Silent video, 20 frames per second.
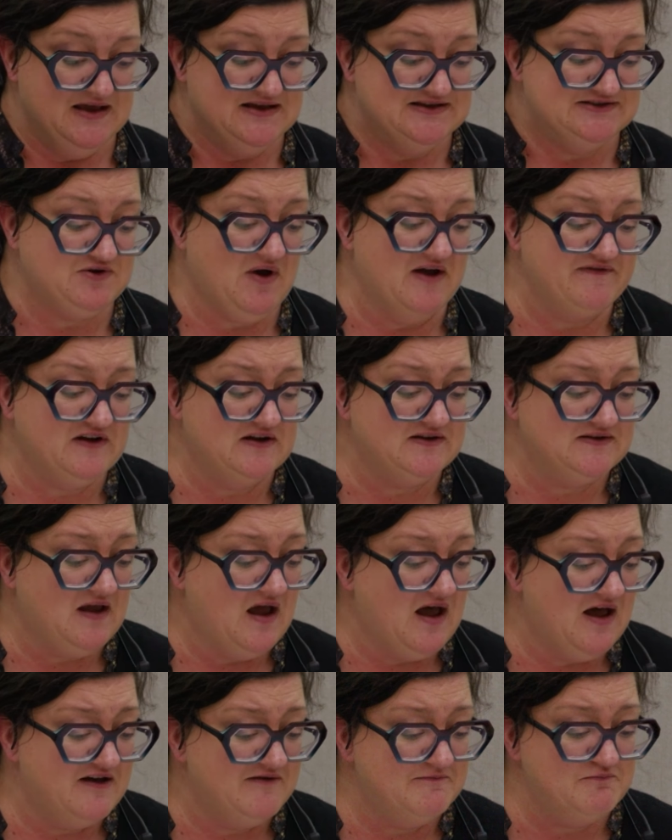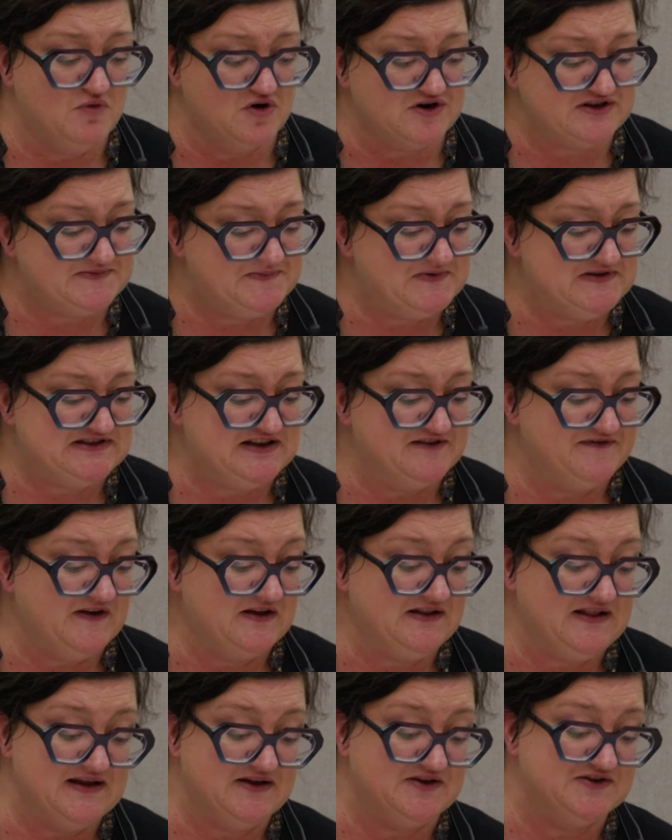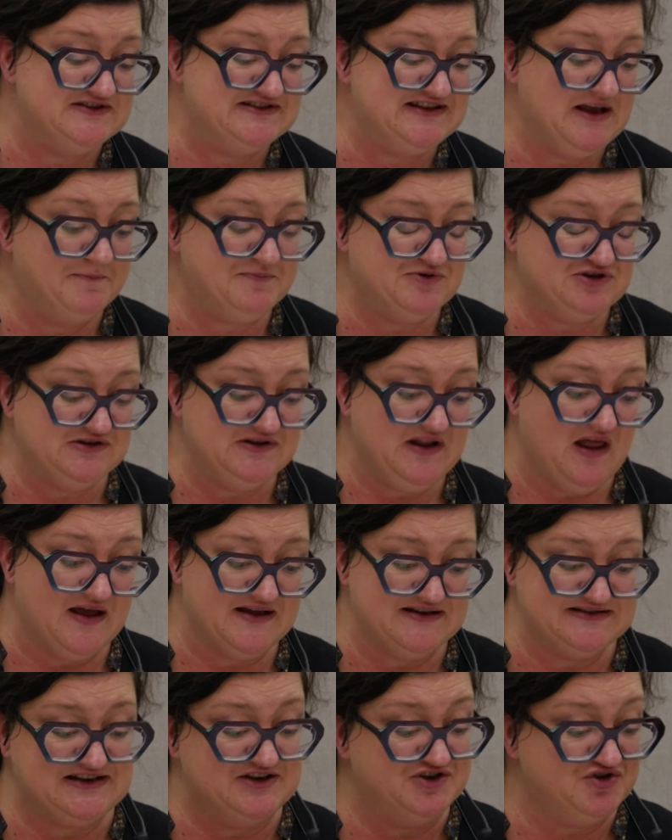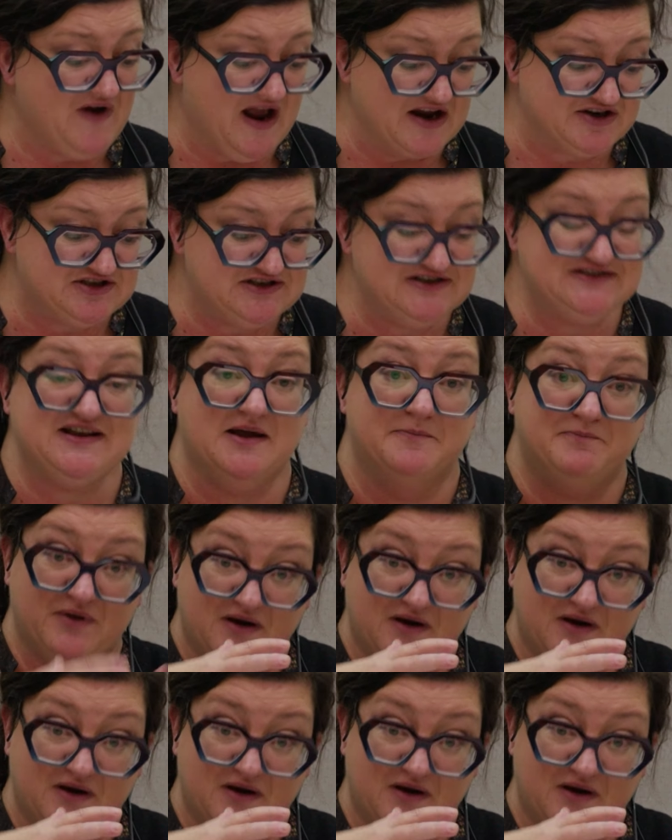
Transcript: So I've more specifically conceptualized interaction design,